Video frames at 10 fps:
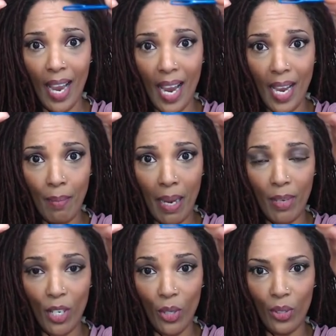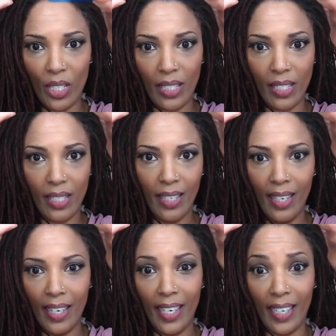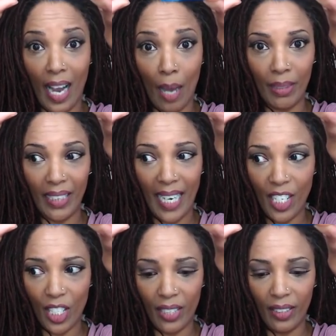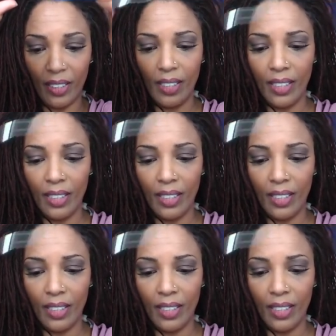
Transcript: and maybe use this in combination